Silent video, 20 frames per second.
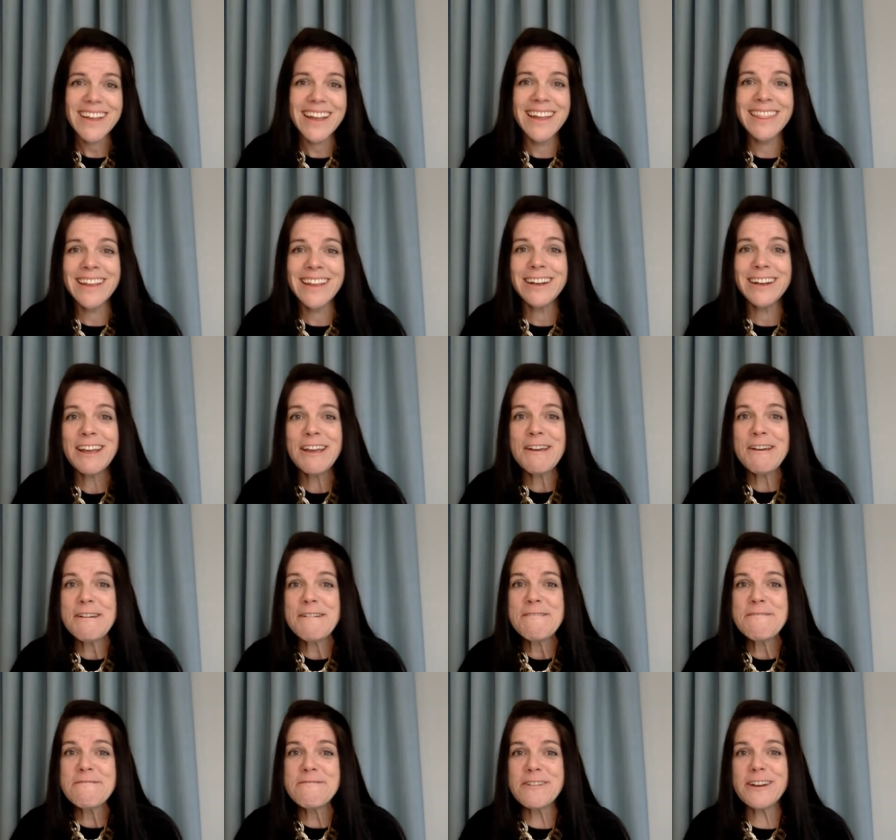And then
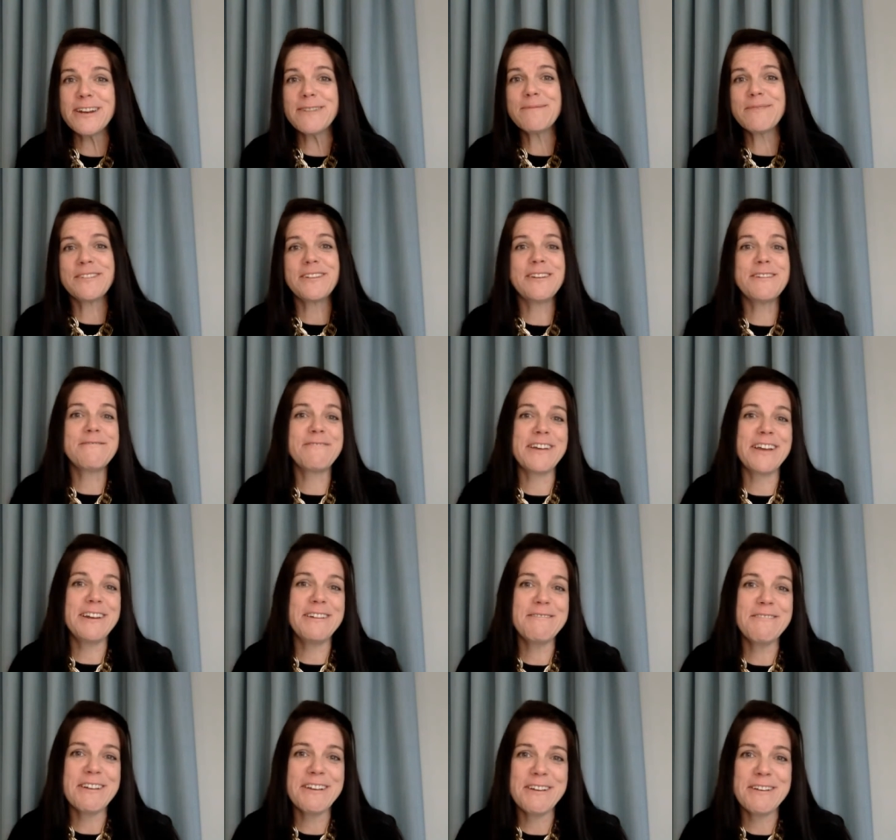freedom to live
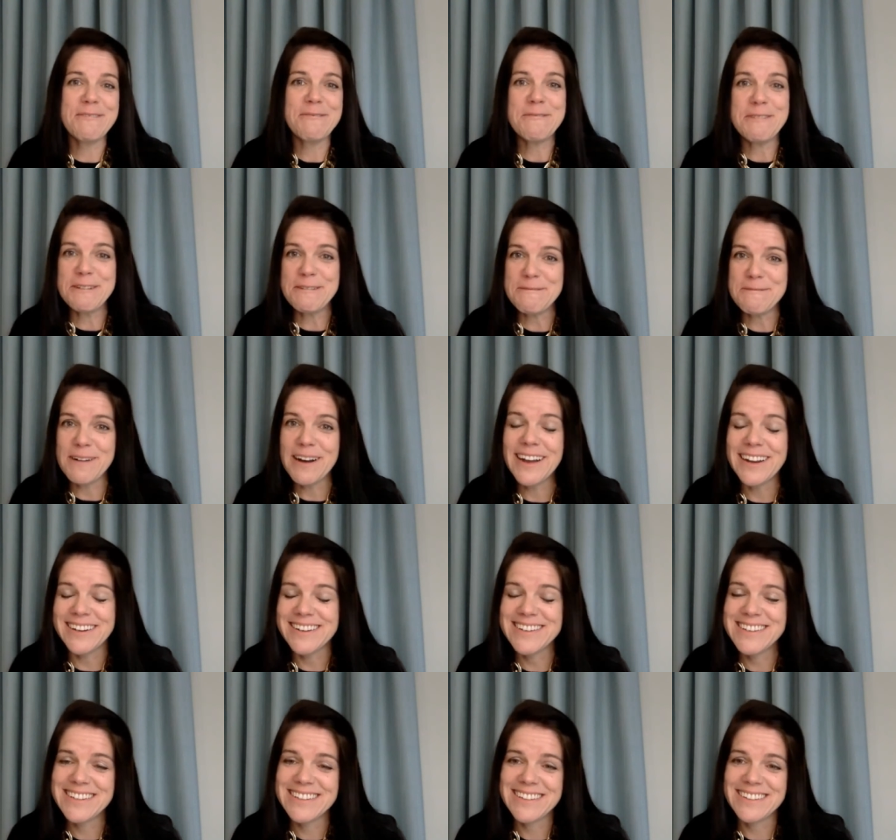anywhere we
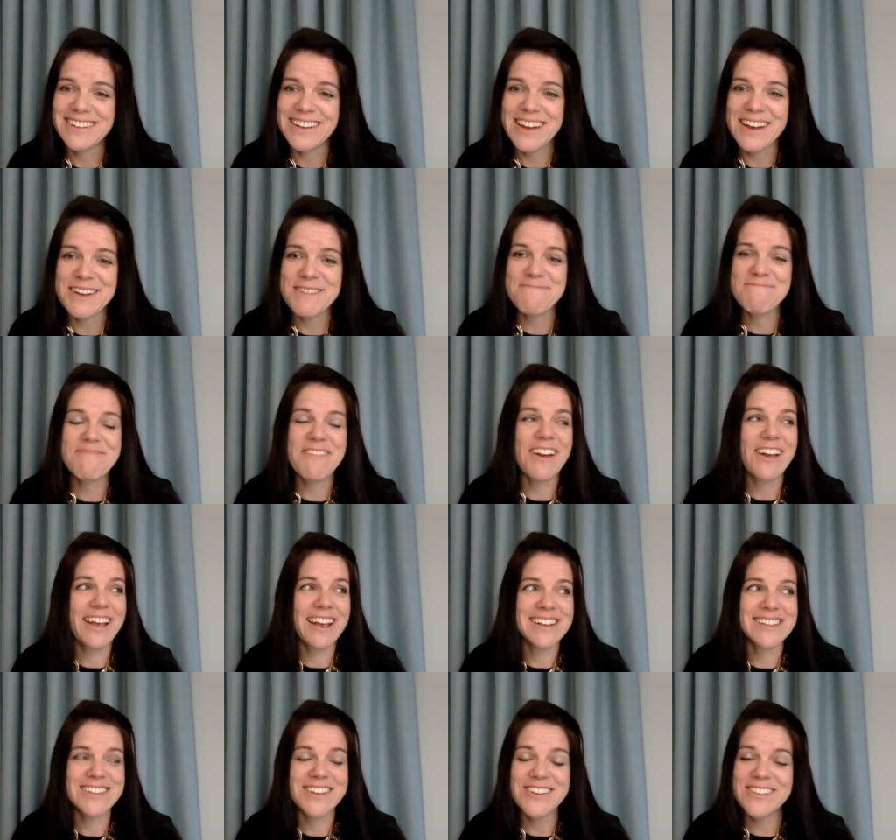want. Um,
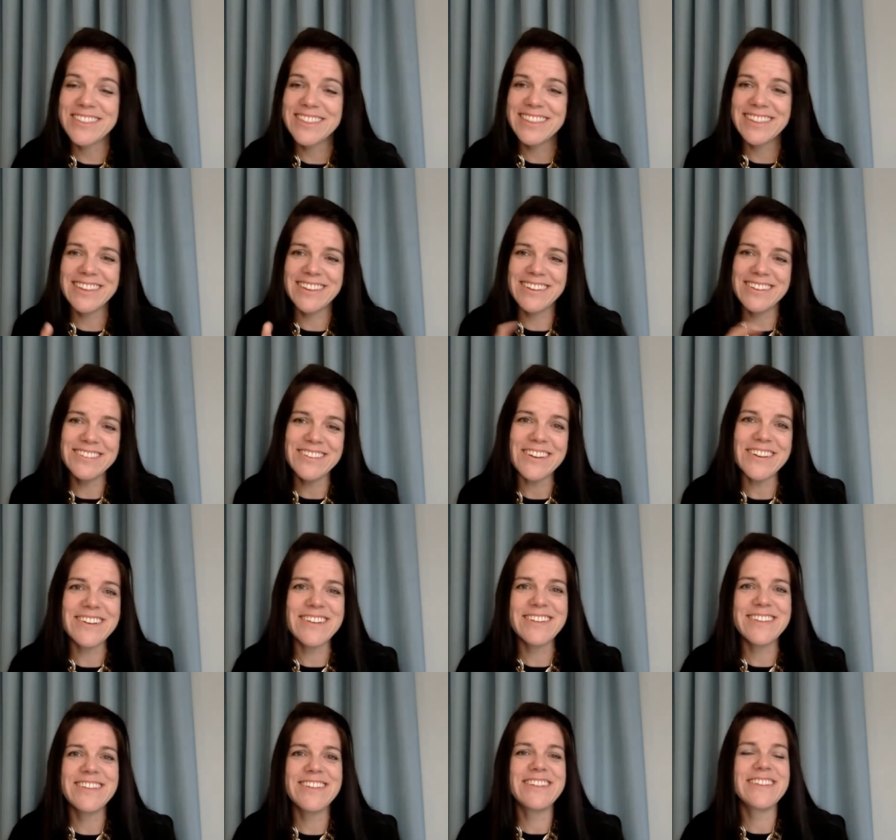okay, so you
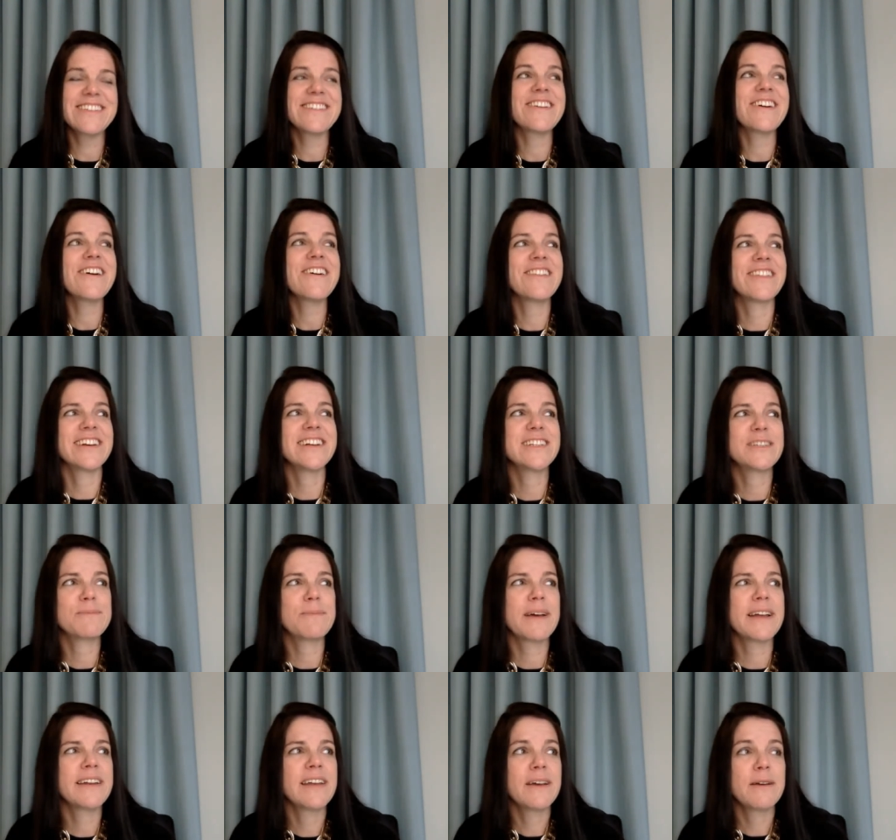don't you didn't know this,
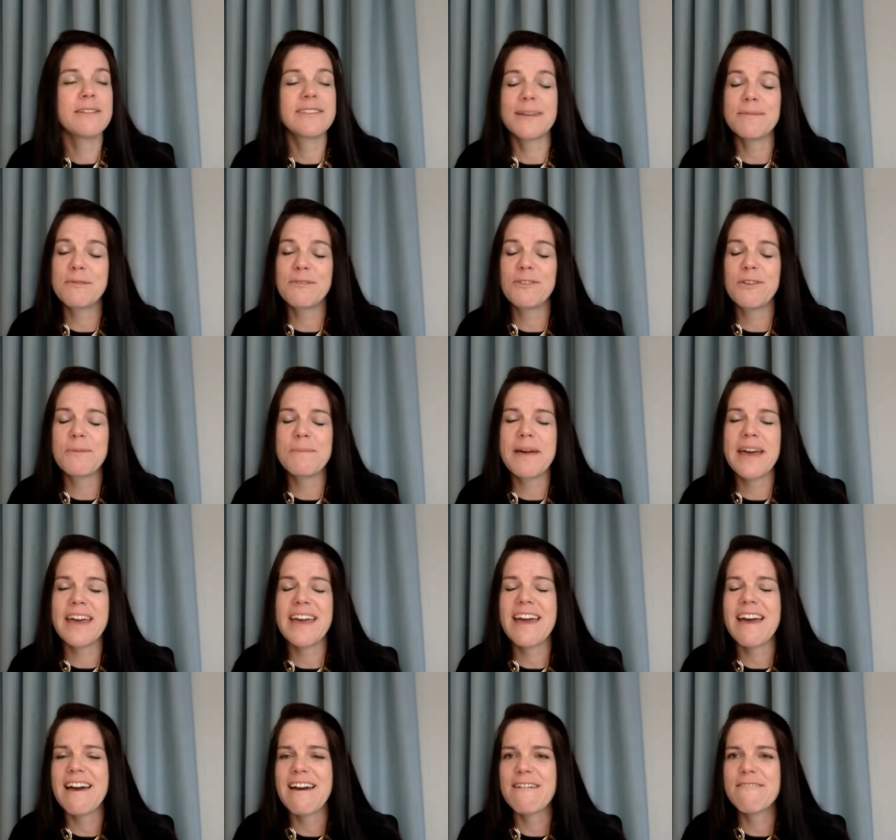but some of you
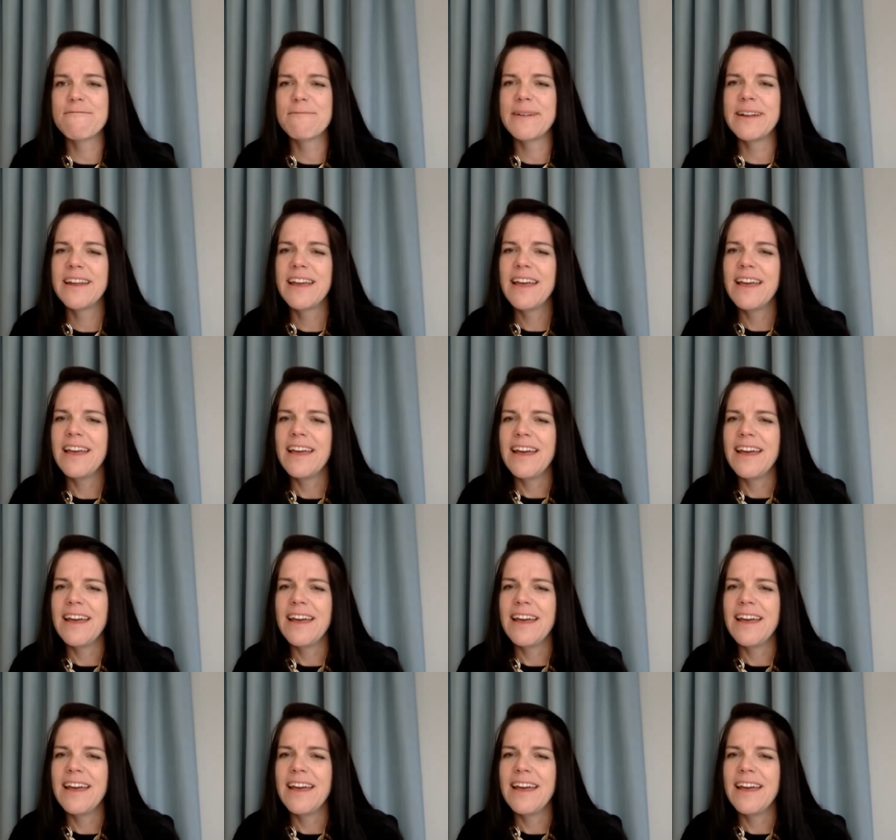may have. But